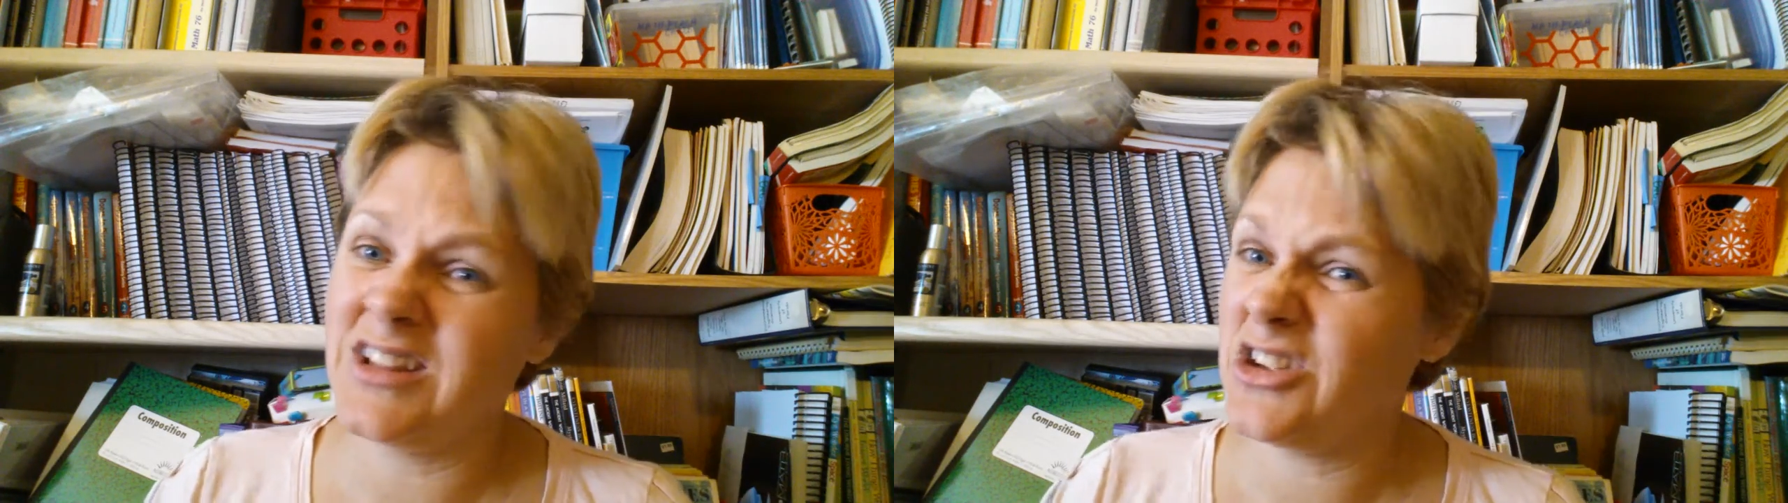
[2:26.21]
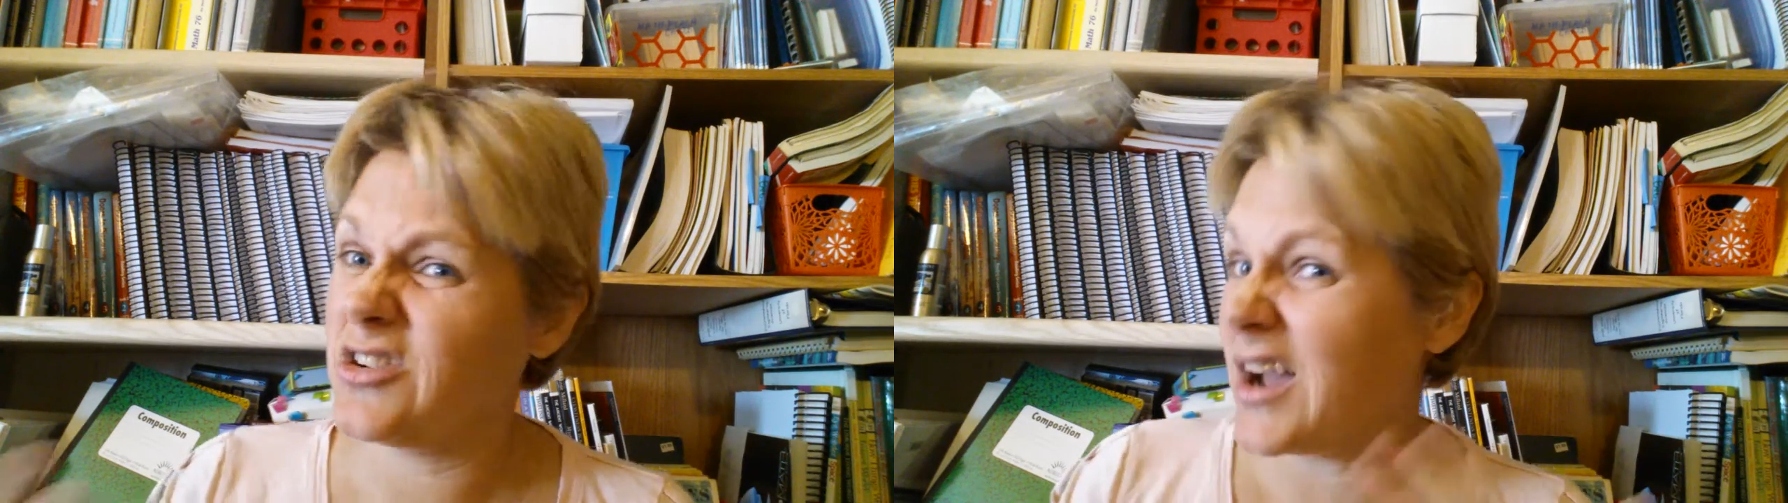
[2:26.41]

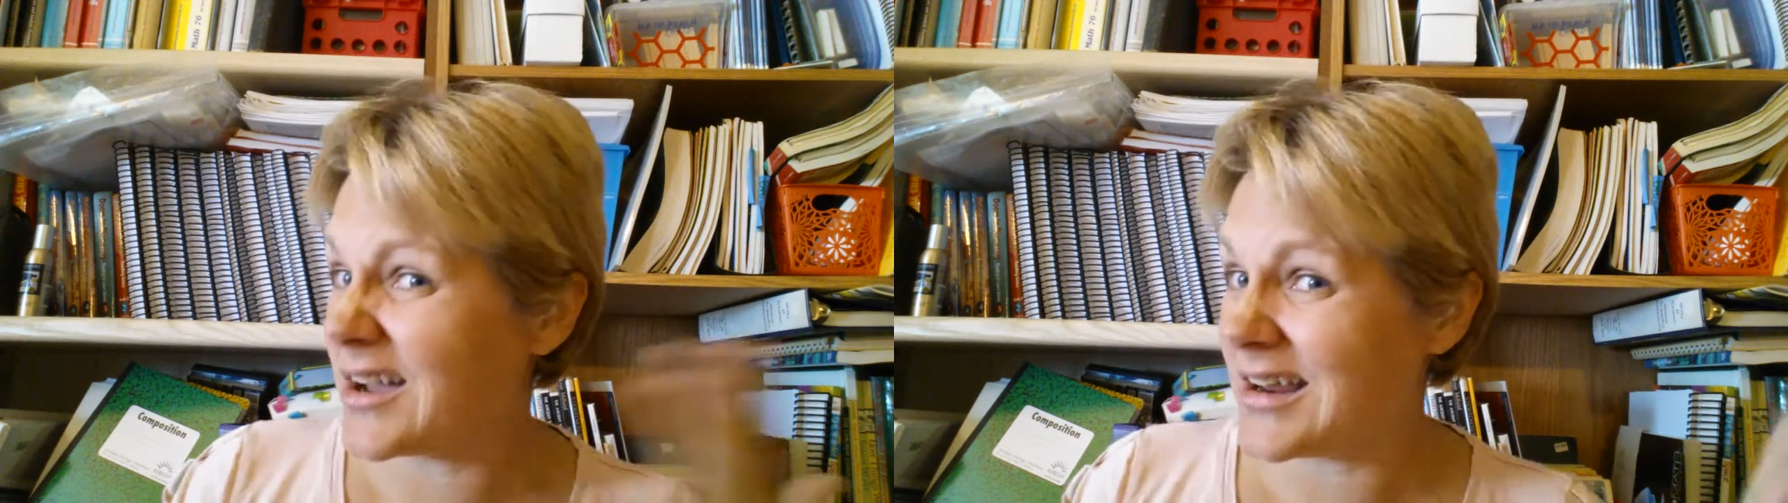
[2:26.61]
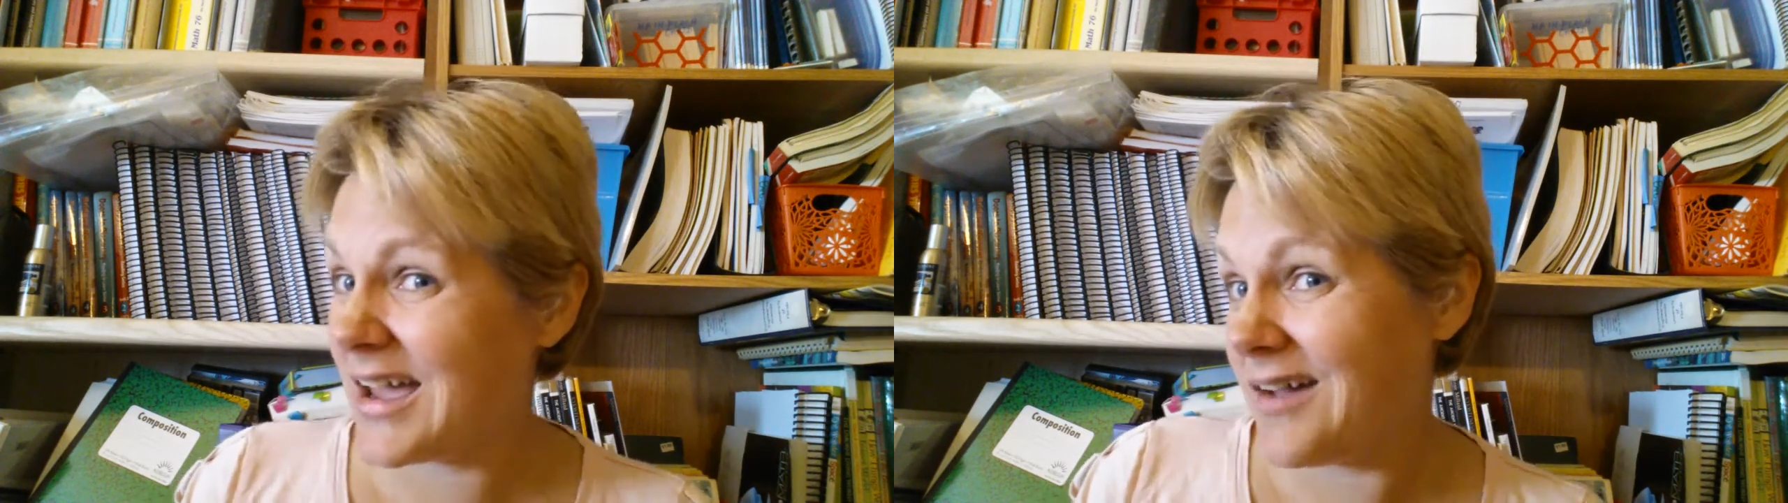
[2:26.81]
then you're not
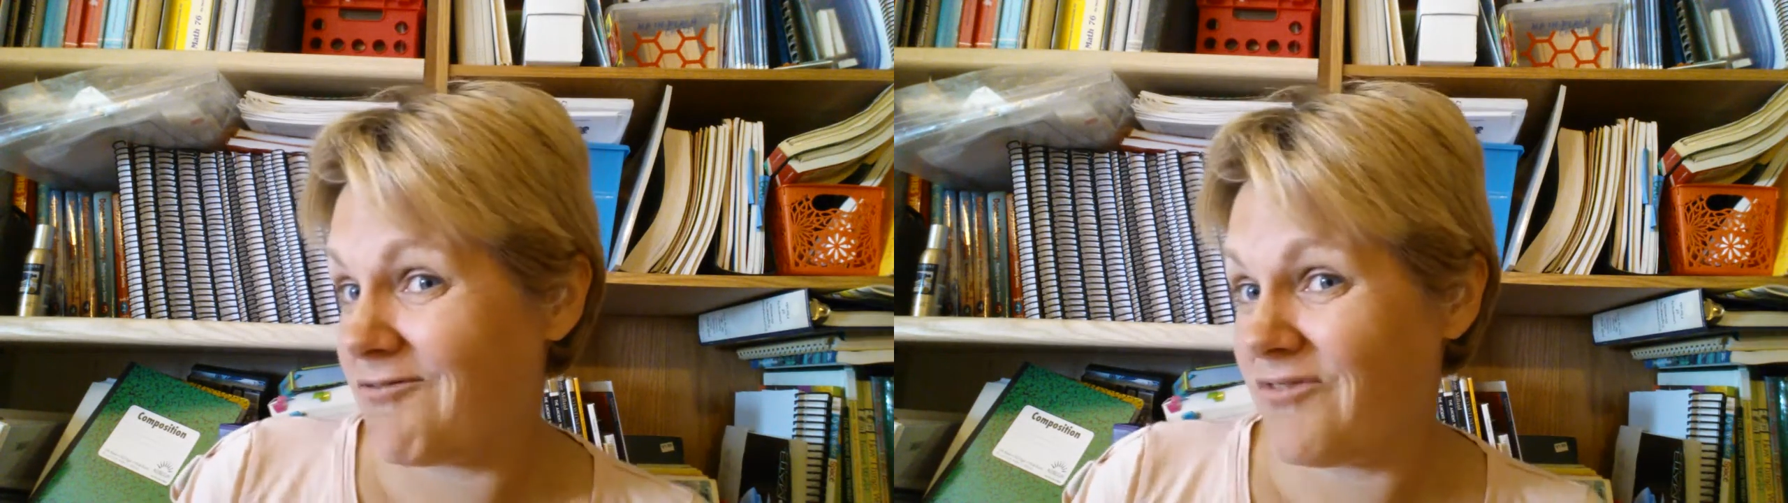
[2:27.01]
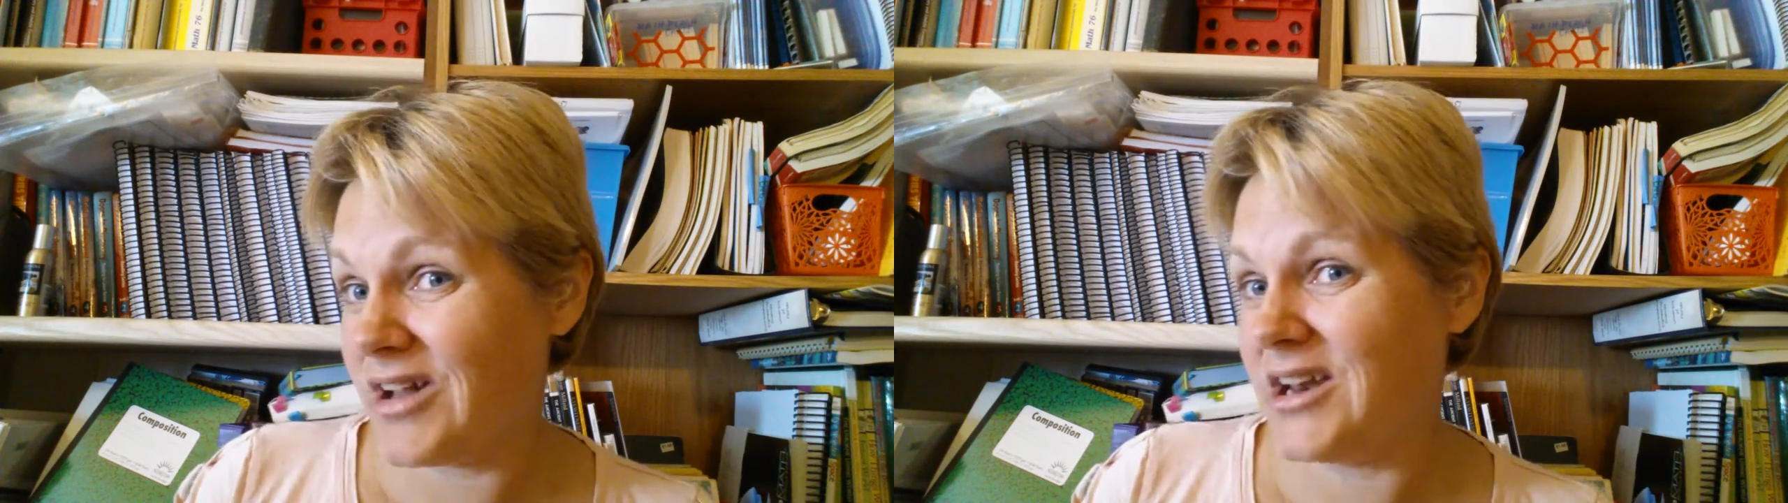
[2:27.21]
going to have
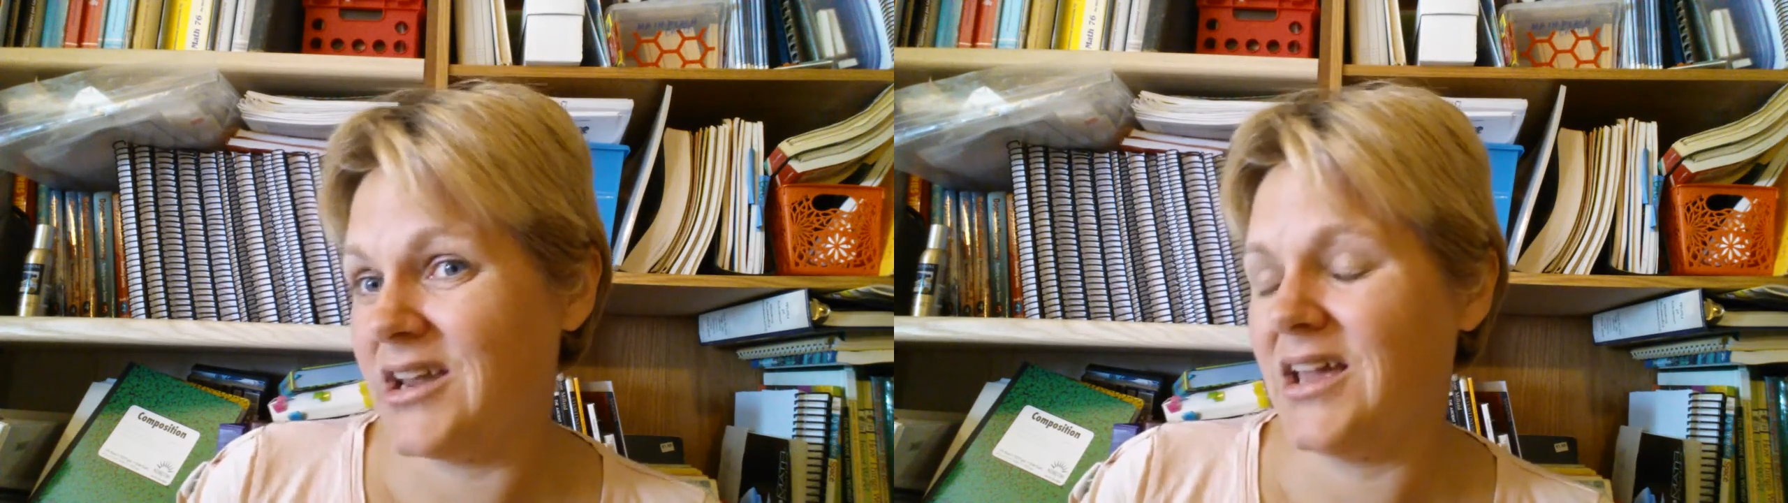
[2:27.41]
fun.